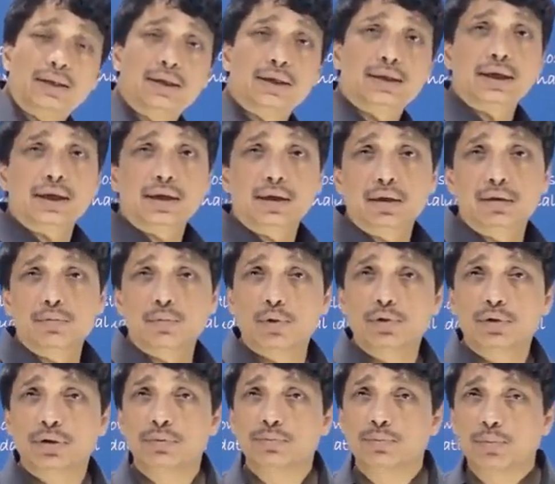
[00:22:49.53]
is the single
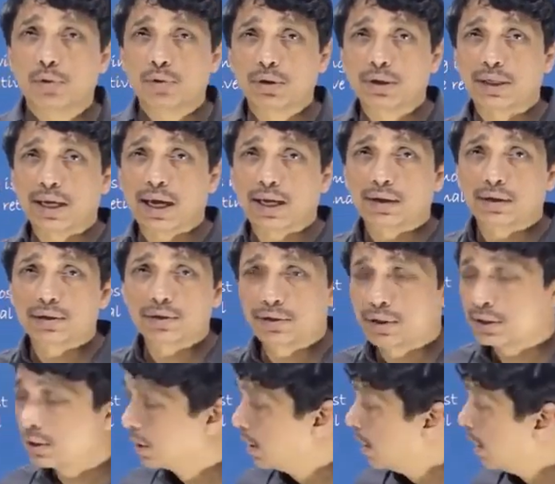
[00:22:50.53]
most important
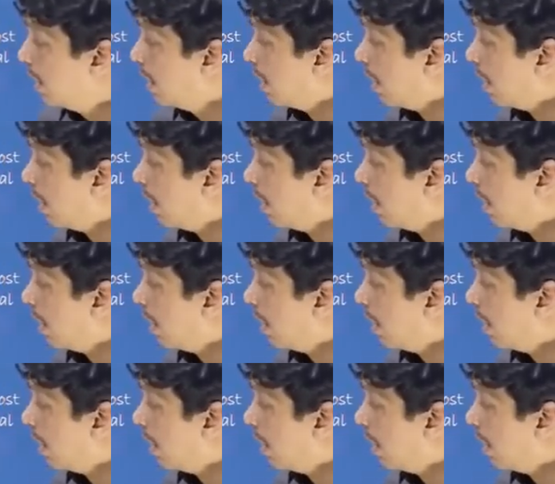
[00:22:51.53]
characteristic